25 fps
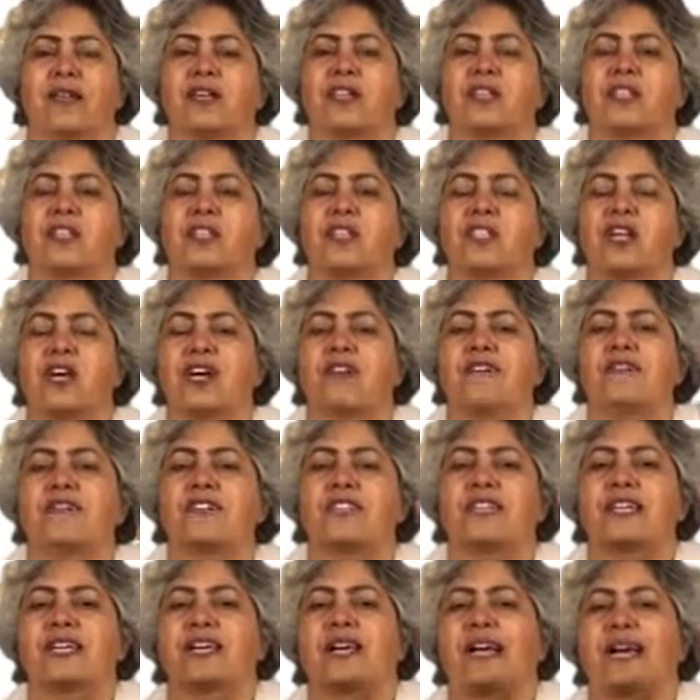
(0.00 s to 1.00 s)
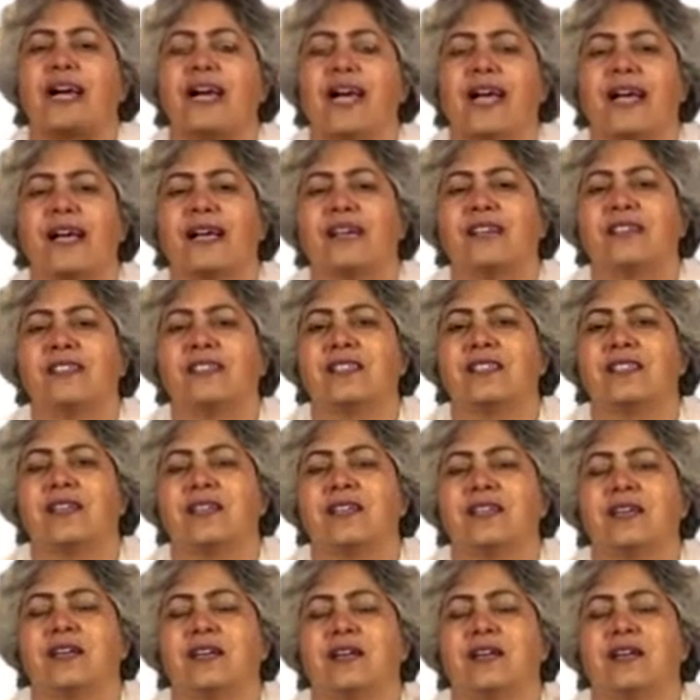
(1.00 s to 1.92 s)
A soft hand